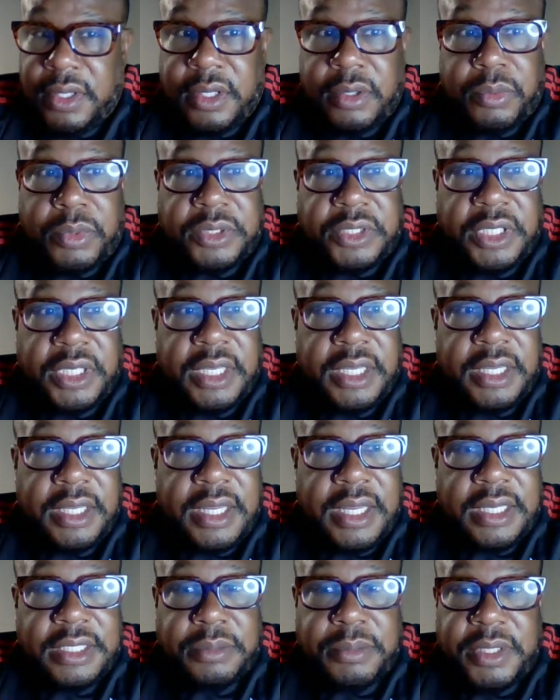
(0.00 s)
Once again,
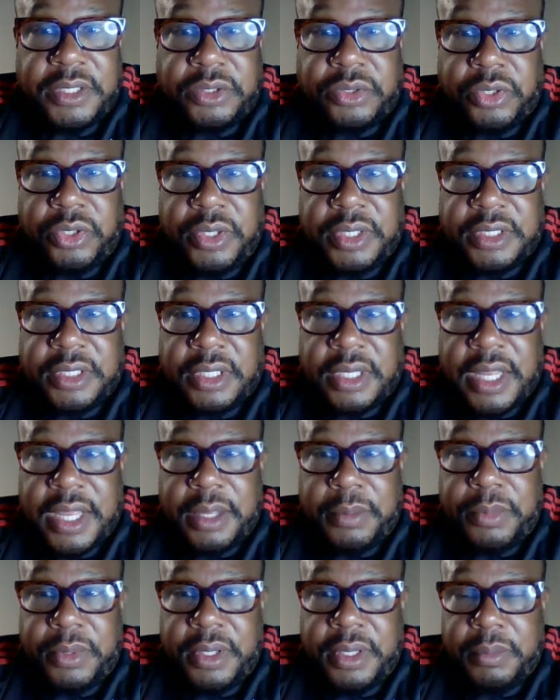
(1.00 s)
guys, make sure you hit the
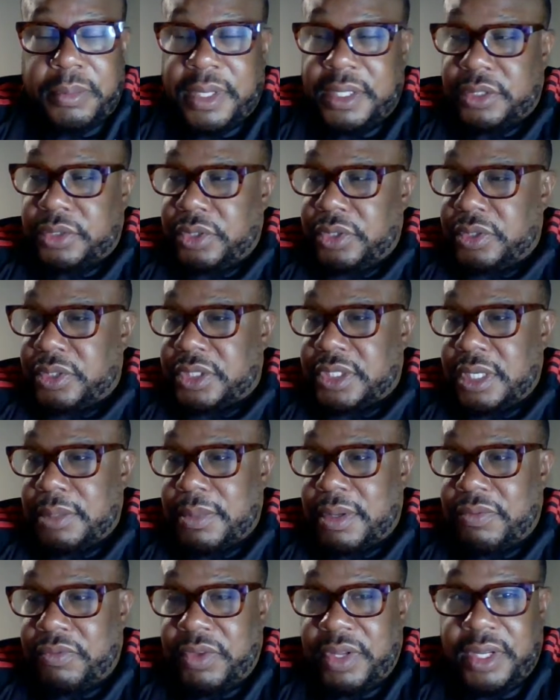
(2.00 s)
like button. Make sure you share
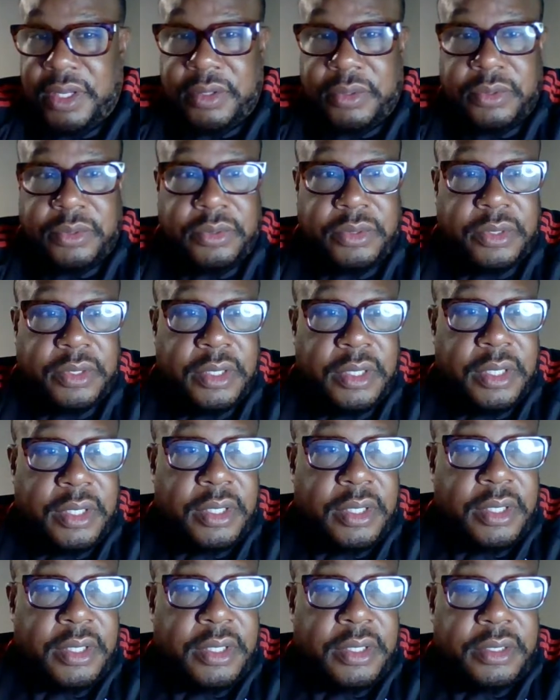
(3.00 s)
my videos.
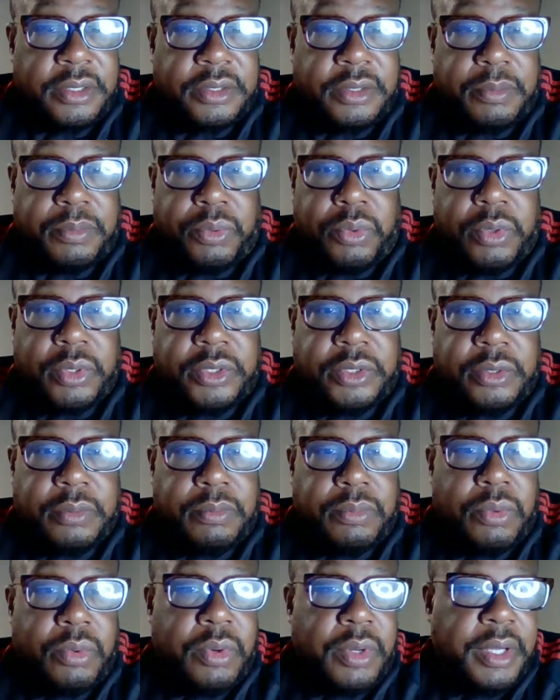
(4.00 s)
Support your
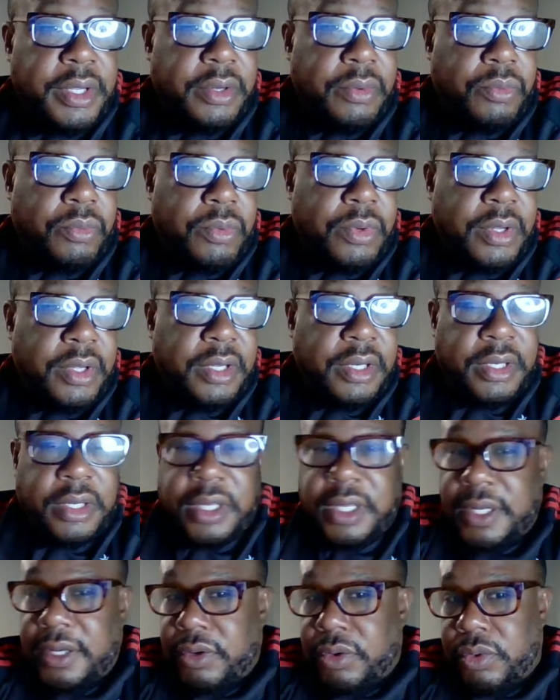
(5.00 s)
boy, the one
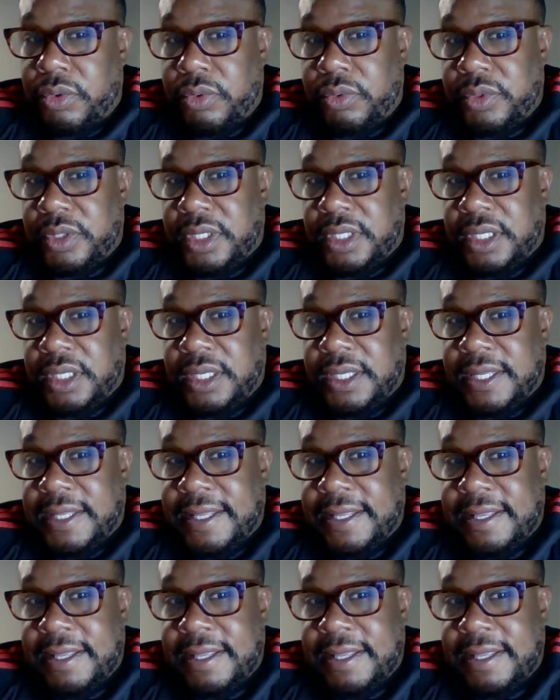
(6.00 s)
and only